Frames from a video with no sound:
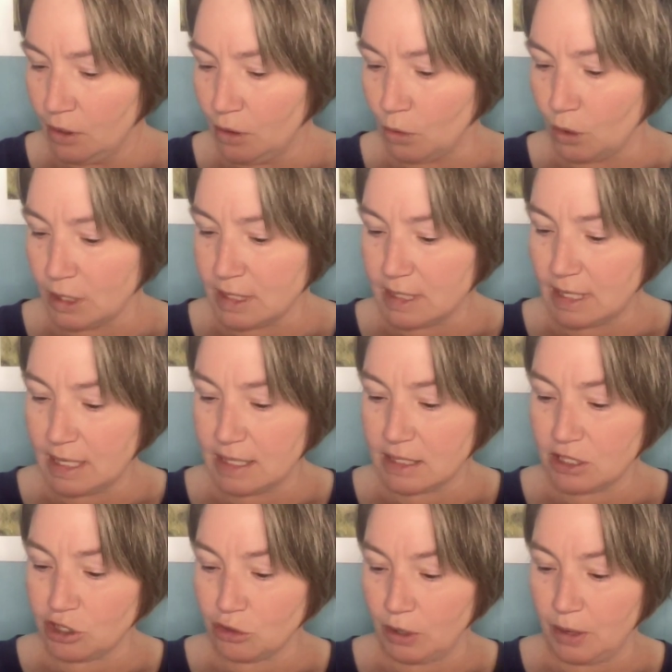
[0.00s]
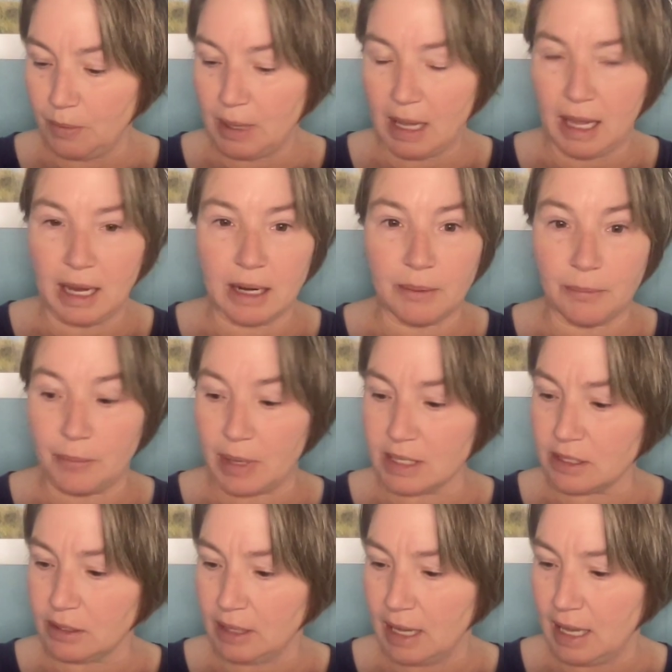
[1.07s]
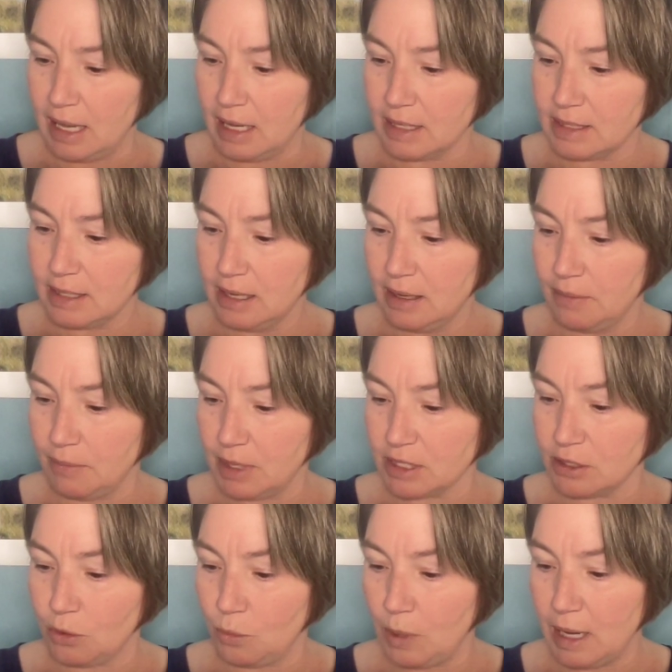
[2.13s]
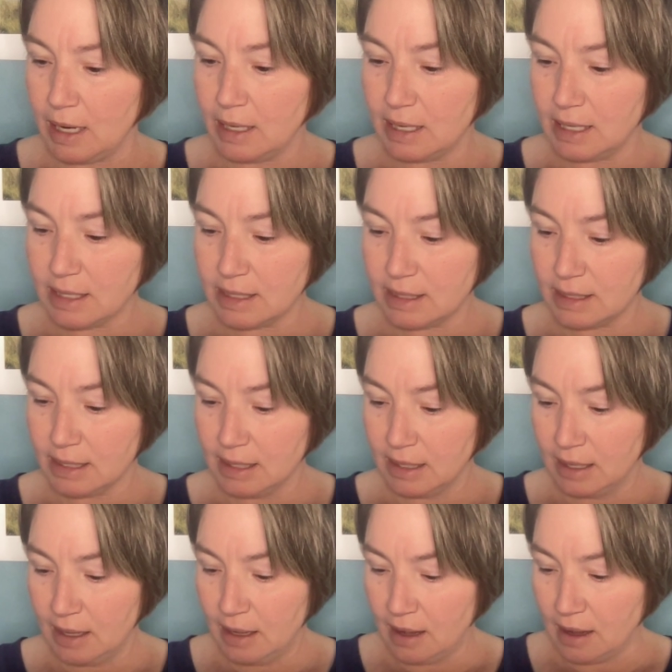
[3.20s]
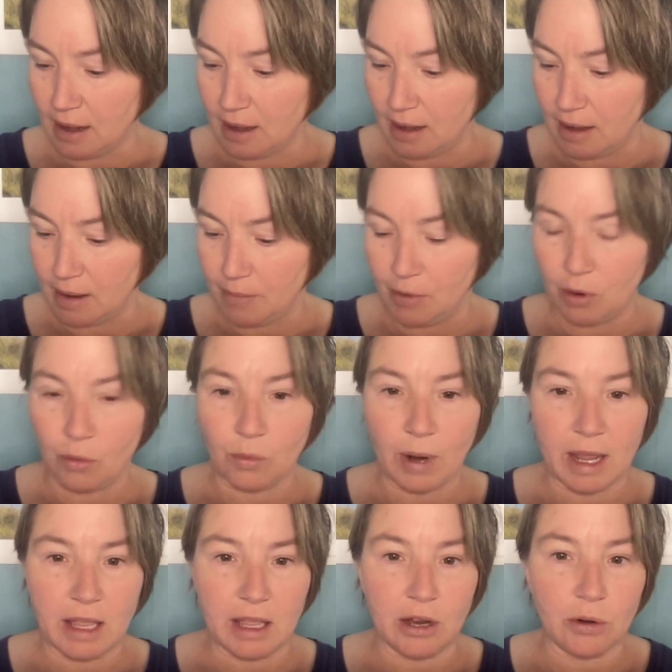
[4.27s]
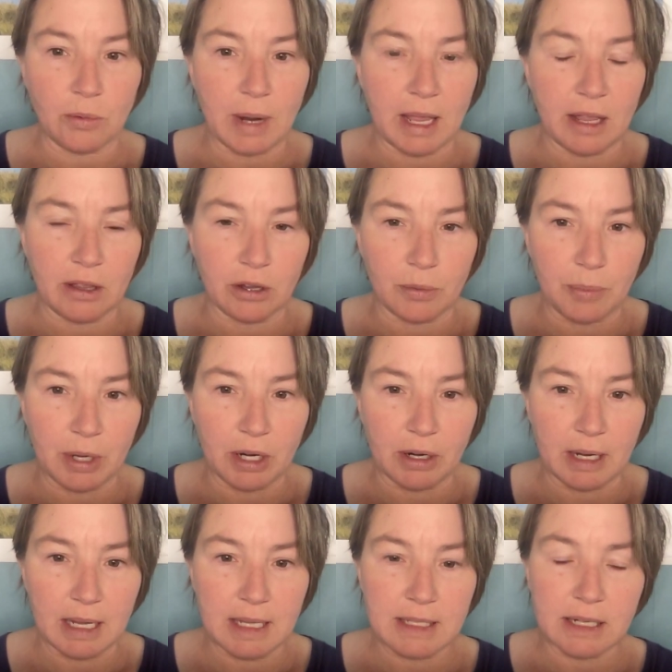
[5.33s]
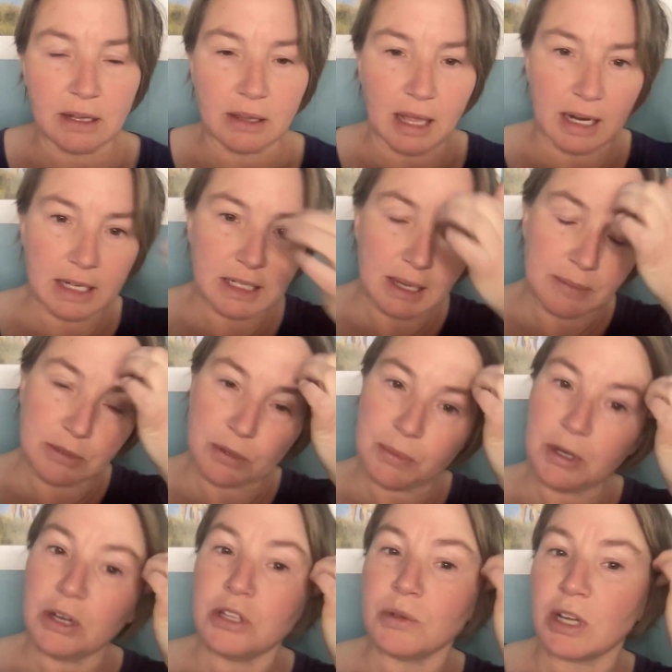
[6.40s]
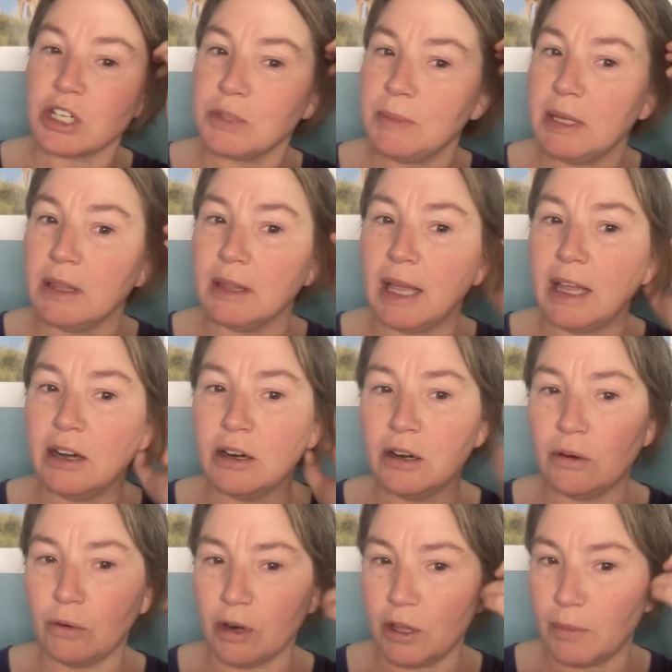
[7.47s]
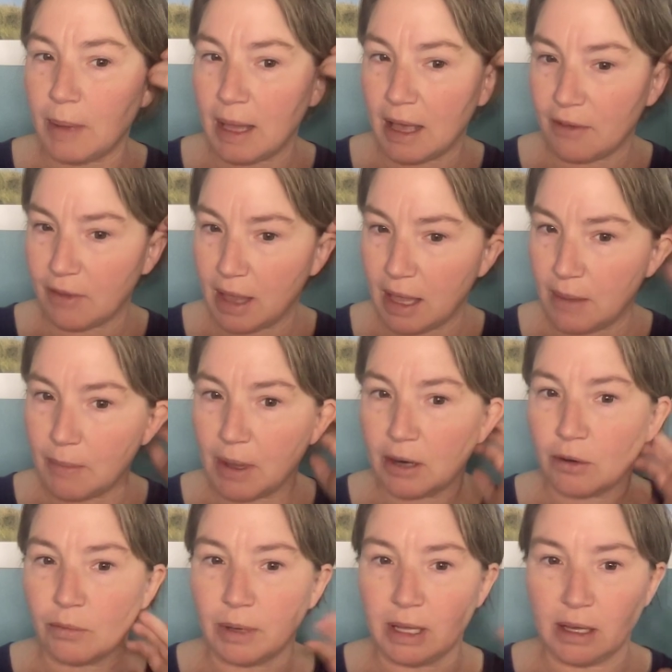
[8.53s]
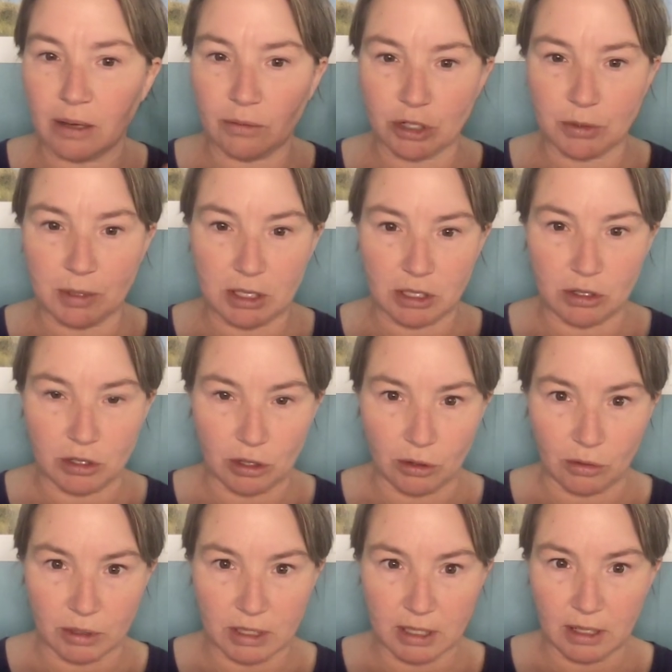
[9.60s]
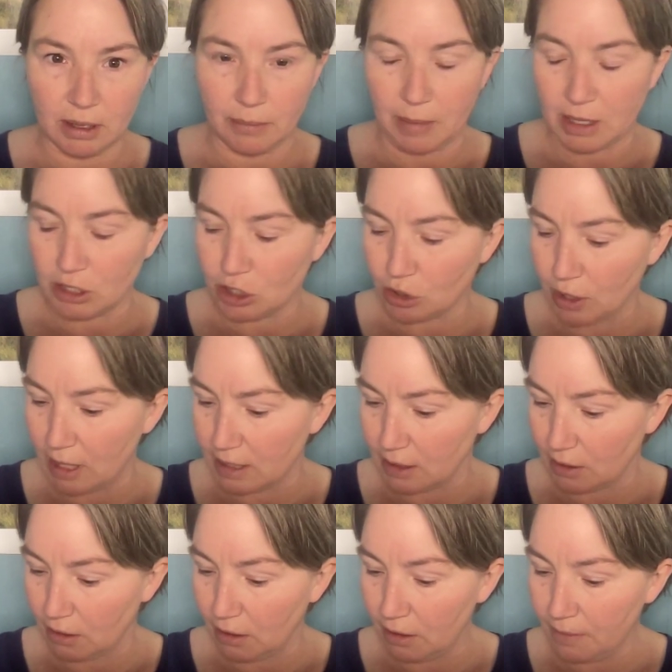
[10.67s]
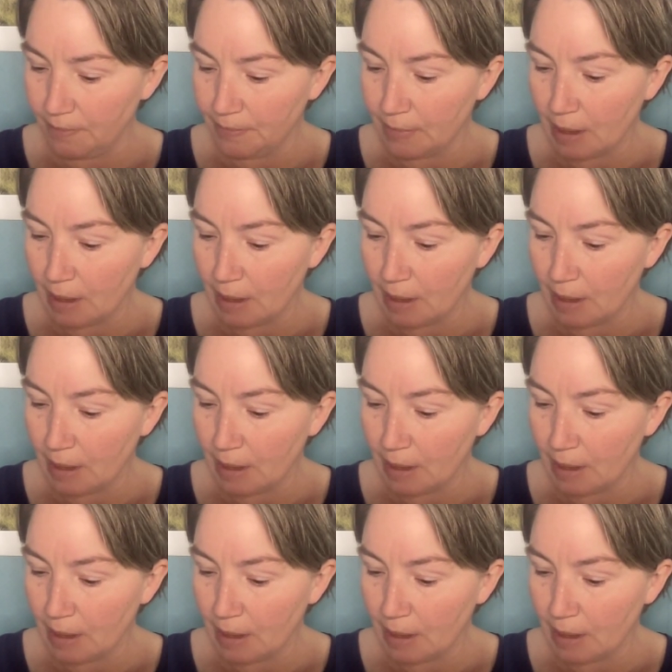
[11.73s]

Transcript: Hoarseness, joint pain, muscle aches, muscle weakness, Um, reg- irregular periods, and a lot of times your periods will actually be lighter, or you may have amenorrhea, which means you don't menstruate at all.